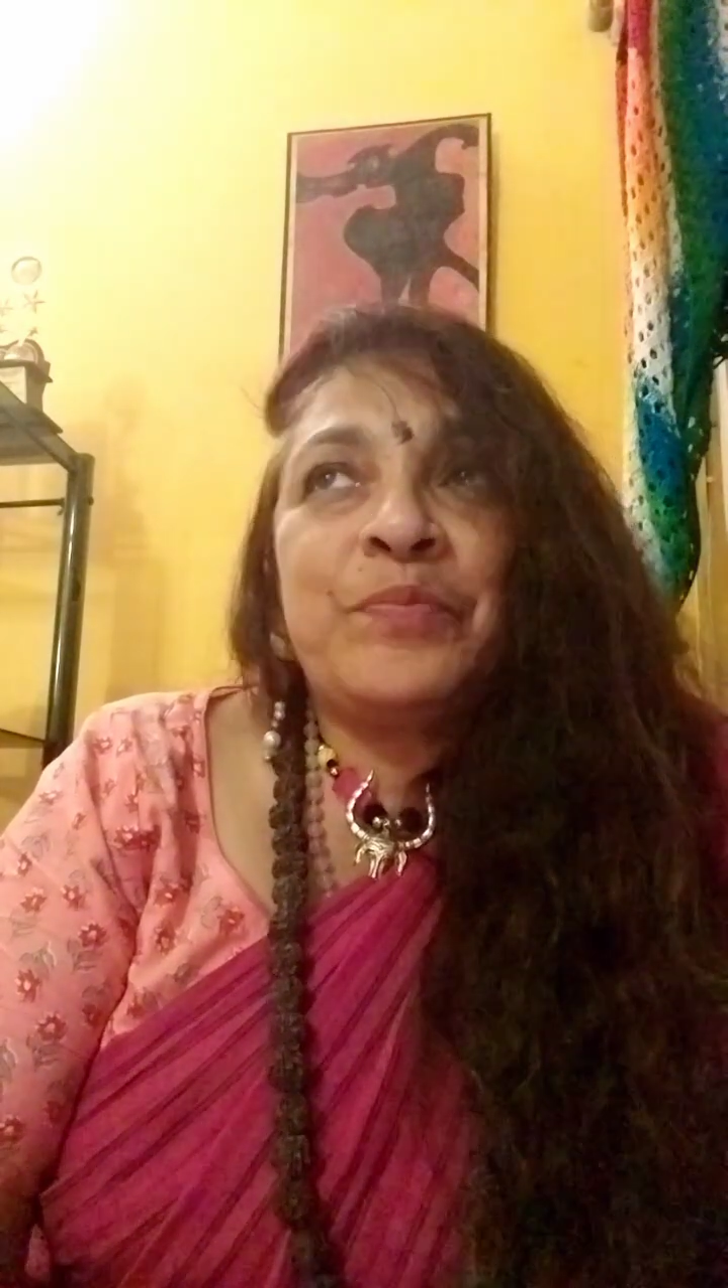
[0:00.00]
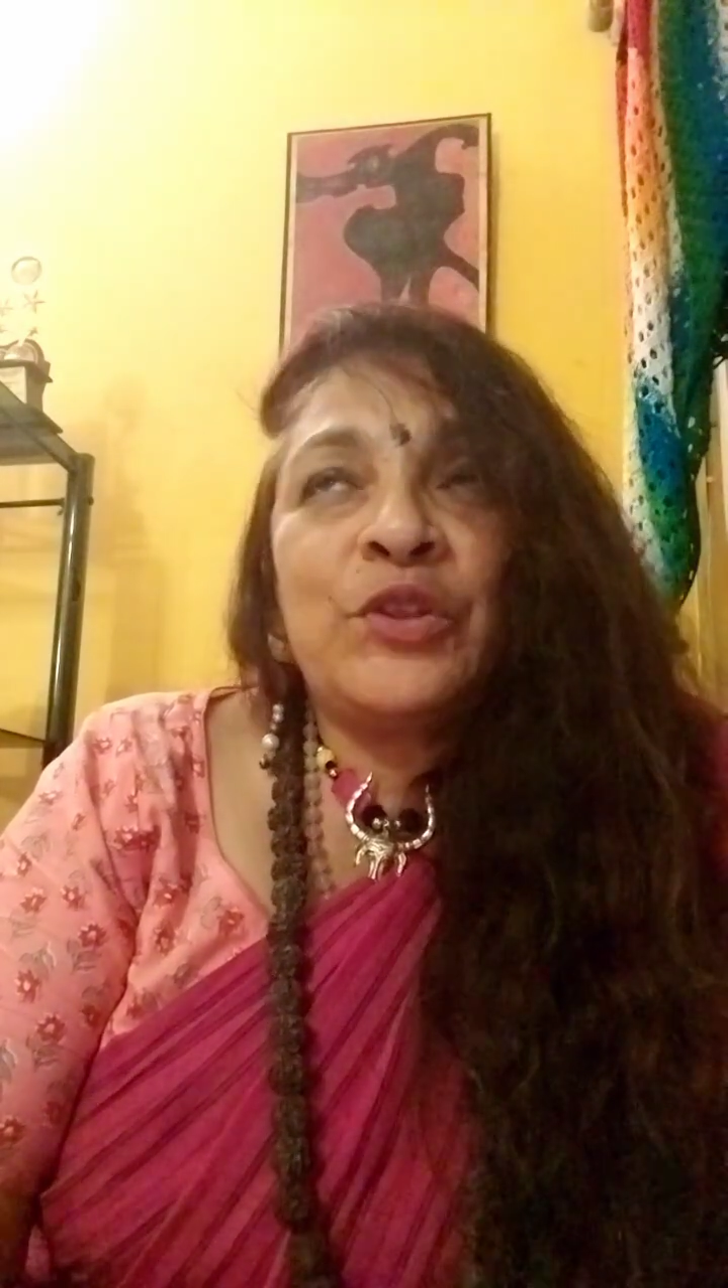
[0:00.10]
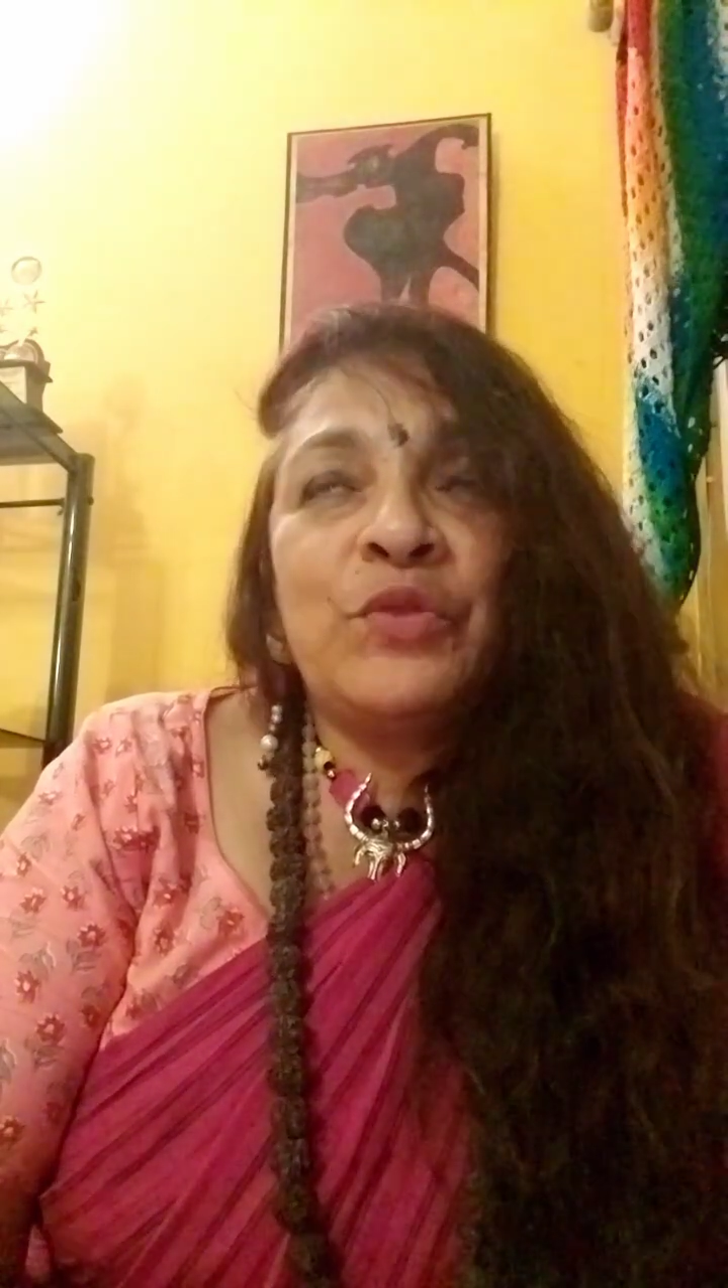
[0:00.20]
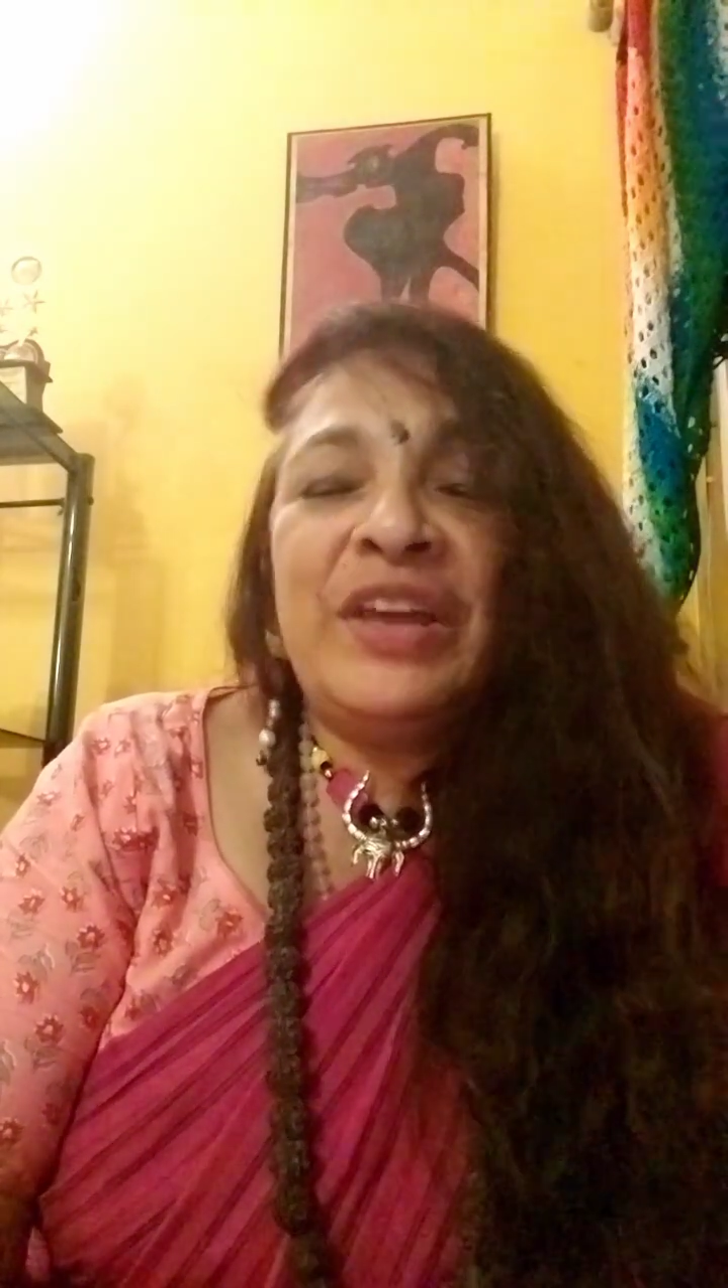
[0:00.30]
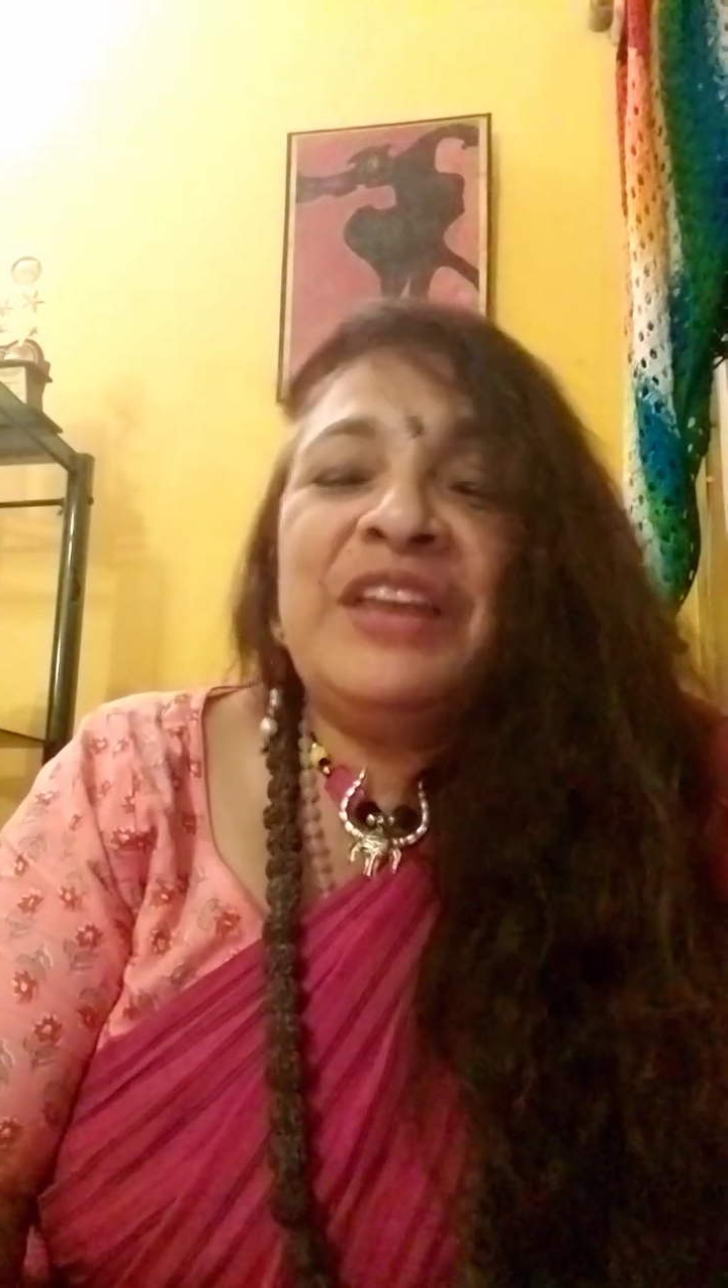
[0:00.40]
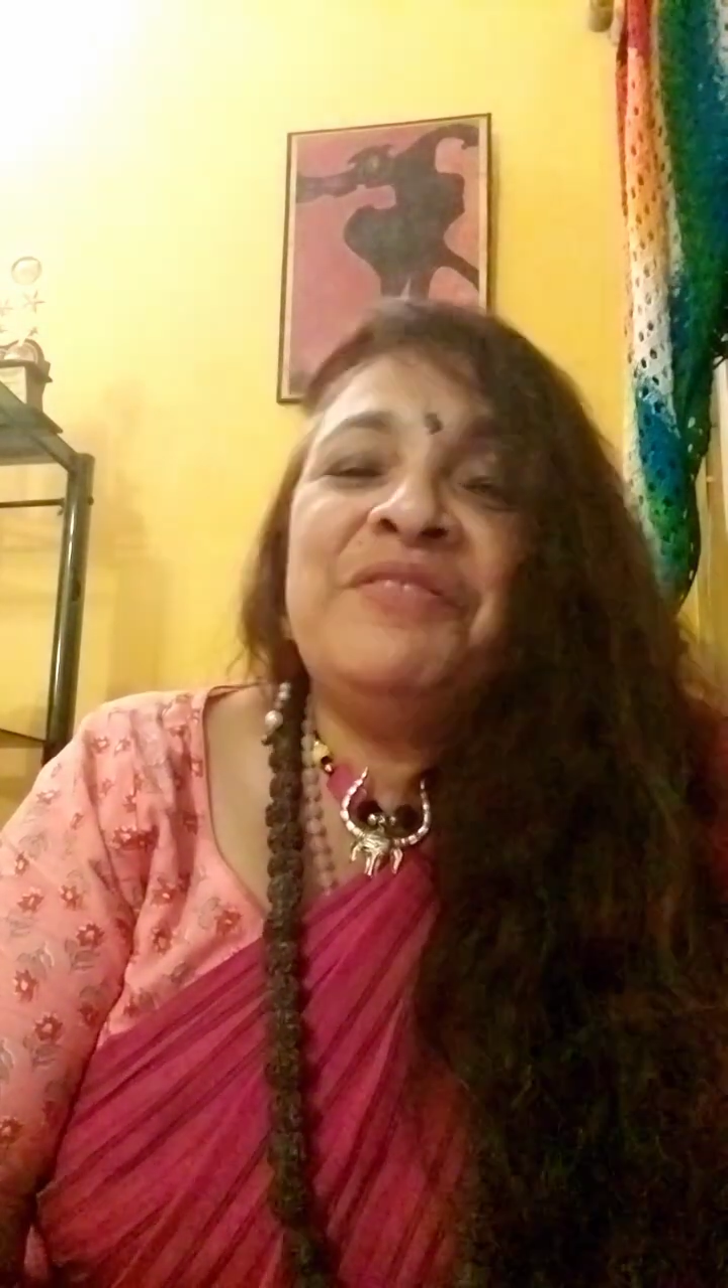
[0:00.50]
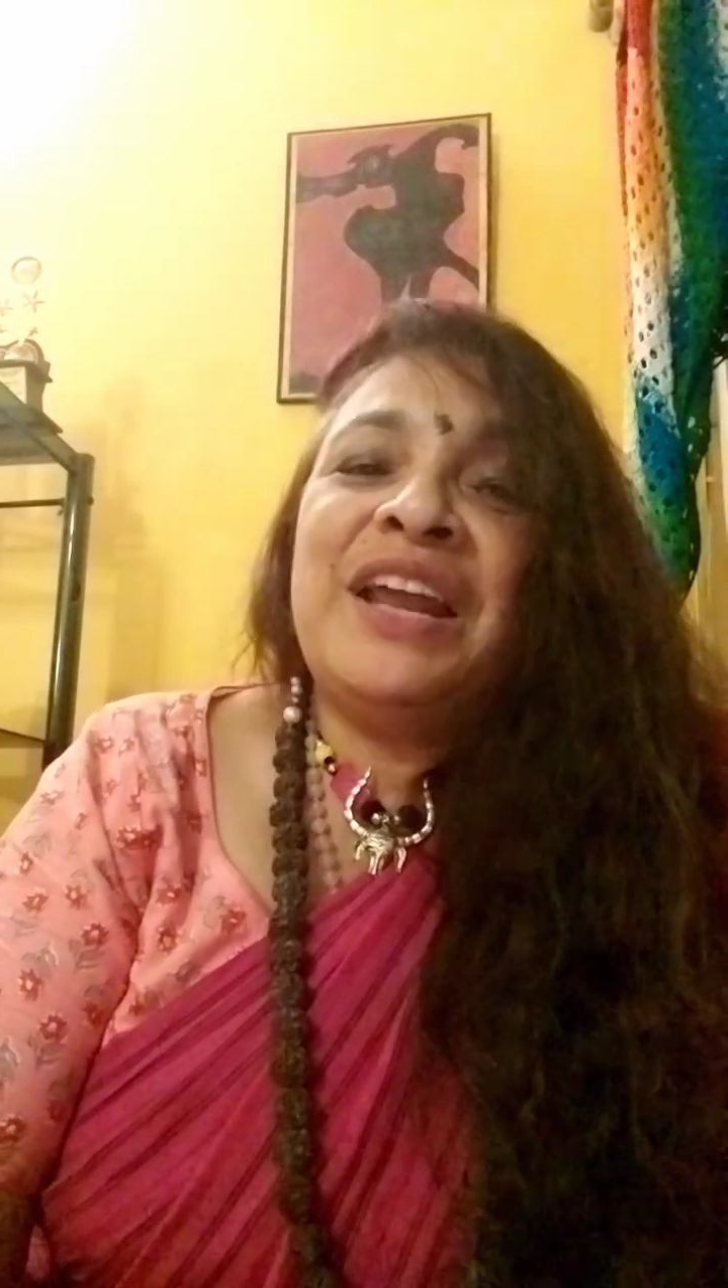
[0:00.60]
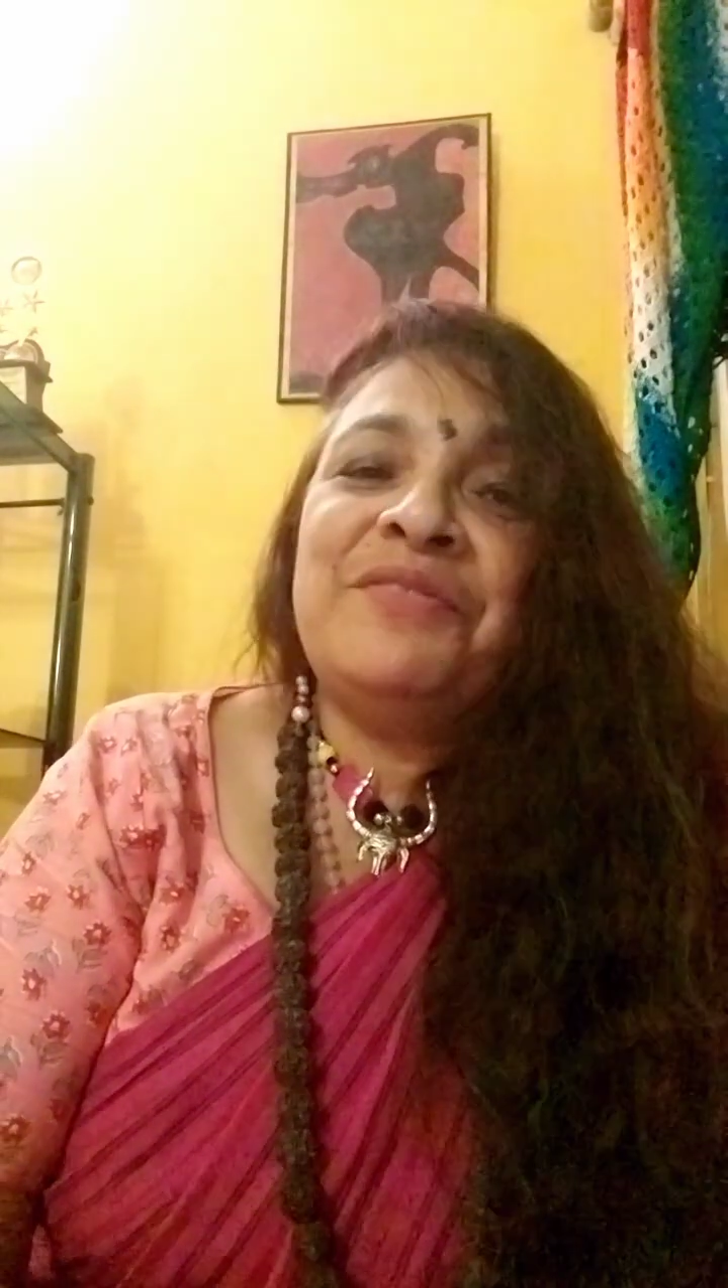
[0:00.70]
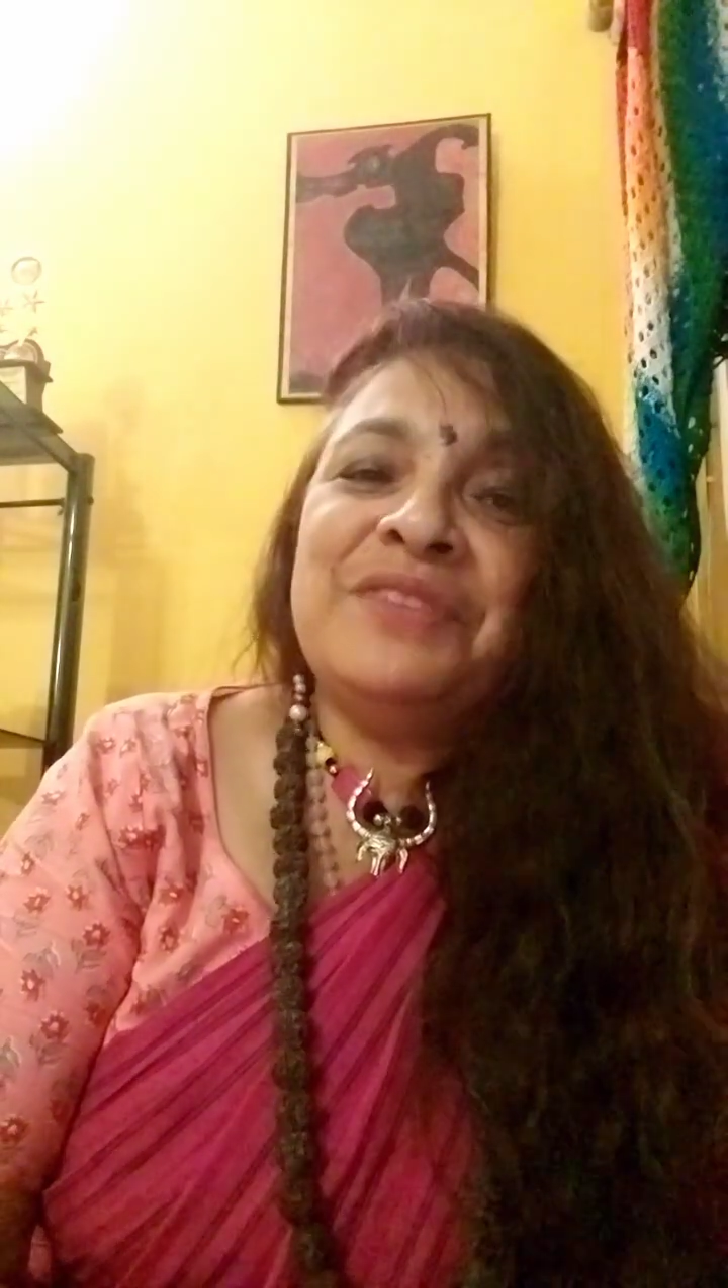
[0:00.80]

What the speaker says: whenever I